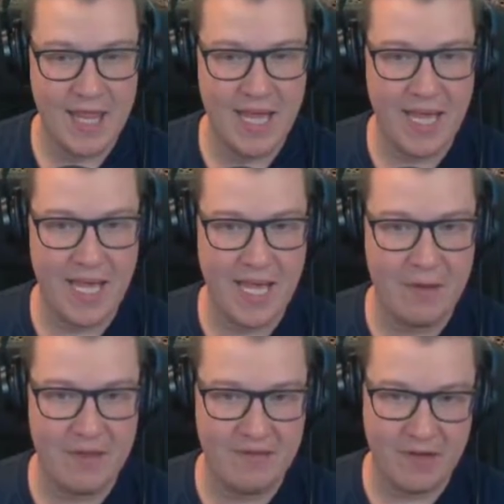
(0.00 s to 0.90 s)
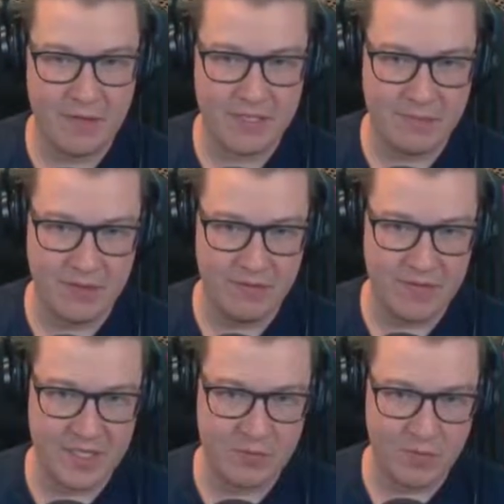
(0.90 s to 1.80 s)
there with a view to move
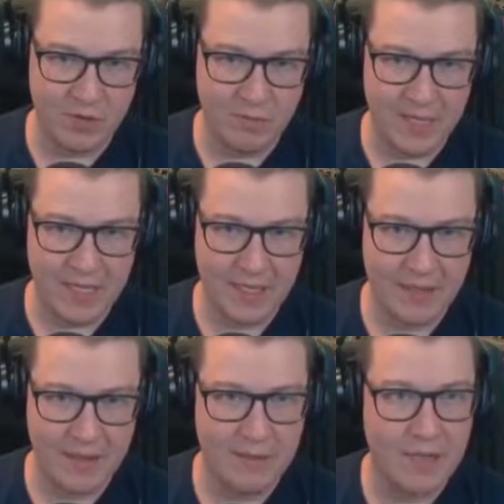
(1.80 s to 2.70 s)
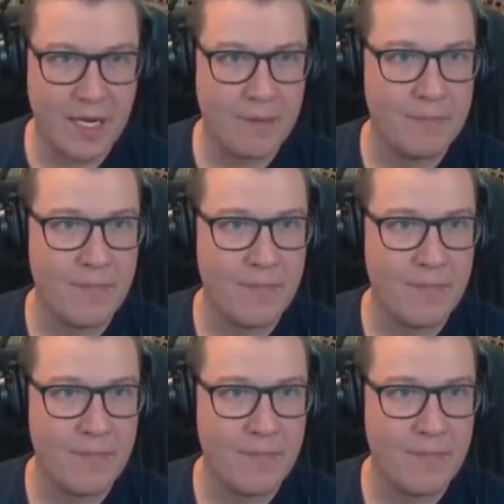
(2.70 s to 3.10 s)
this wall back. Okay,